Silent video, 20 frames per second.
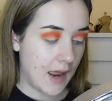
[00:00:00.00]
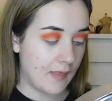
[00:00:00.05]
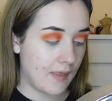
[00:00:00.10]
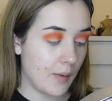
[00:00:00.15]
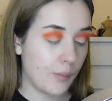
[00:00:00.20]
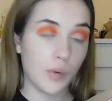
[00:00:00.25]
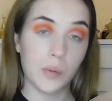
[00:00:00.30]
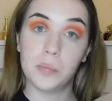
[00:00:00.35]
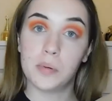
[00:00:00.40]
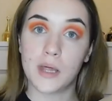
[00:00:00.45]

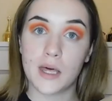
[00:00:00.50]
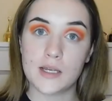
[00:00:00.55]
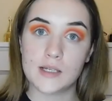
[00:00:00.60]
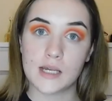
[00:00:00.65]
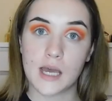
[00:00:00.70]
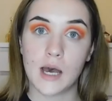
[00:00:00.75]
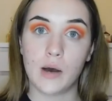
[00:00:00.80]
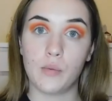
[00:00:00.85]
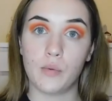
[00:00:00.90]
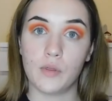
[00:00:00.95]
and then we'll
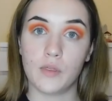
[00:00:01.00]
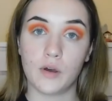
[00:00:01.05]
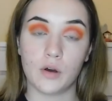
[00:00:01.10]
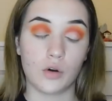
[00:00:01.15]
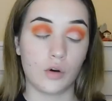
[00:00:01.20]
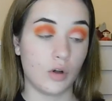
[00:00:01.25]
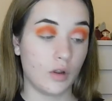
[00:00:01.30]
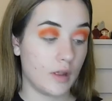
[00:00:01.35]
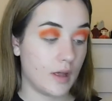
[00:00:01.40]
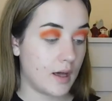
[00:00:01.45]
blend it out with
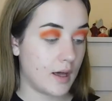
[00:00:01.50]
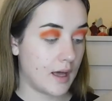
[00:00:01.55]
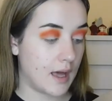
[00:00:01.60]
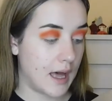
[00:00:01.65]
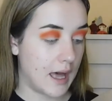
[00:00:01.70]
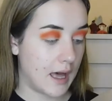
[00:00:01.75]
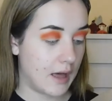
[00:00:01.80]
the colour